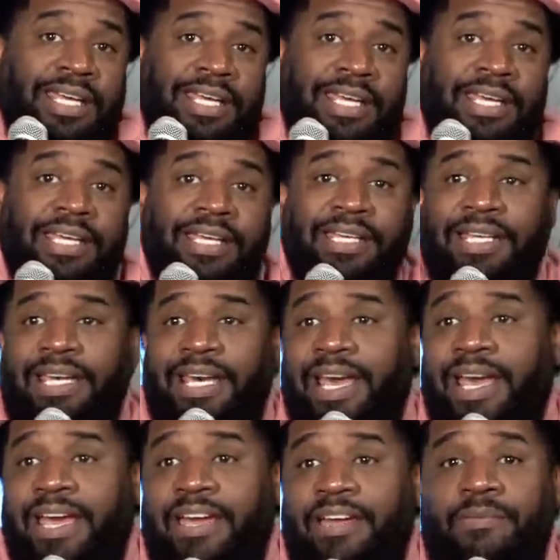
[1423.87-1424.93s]
He
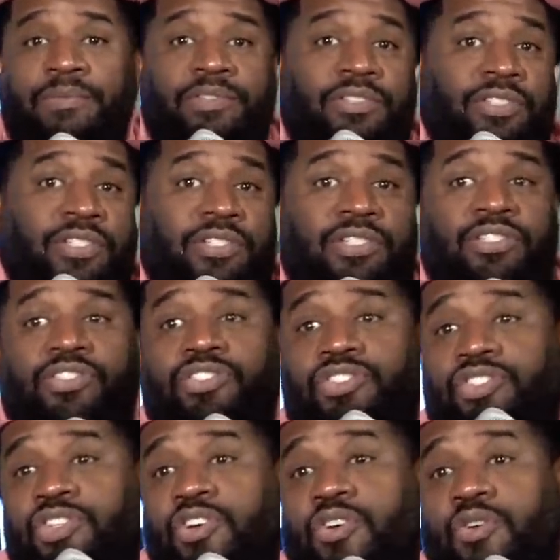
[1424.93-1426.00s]
came to the
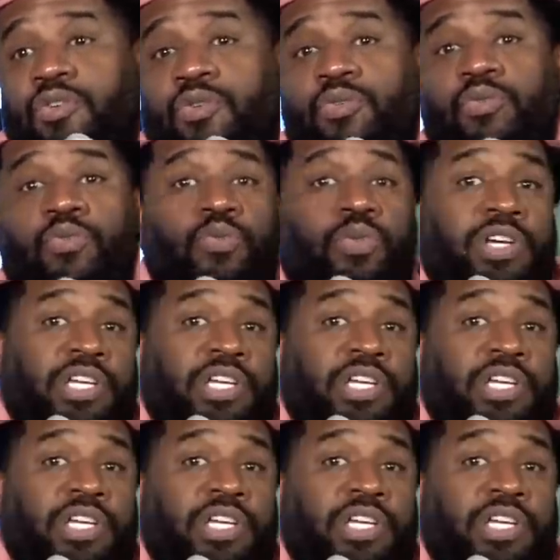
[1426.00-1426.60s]
show